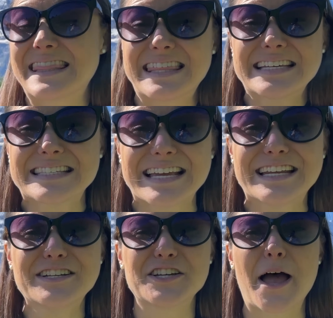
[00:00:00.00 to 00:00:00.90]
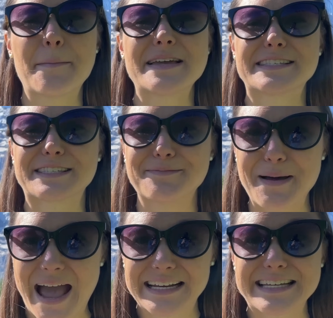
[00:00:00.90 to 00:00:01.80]
this hidden gem is
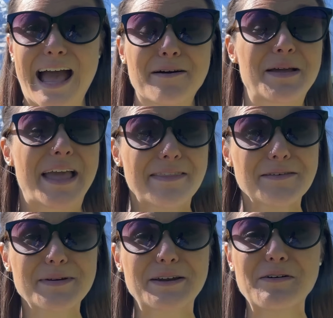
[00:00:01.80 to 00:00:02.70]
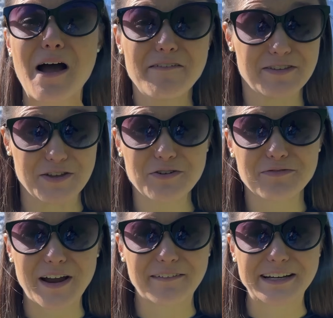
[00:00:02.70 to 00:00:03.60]
smack dab in the middle of the
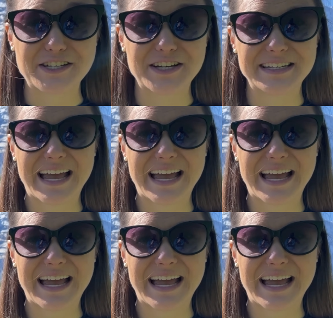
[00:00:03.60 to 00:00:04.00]
Jungfrau region,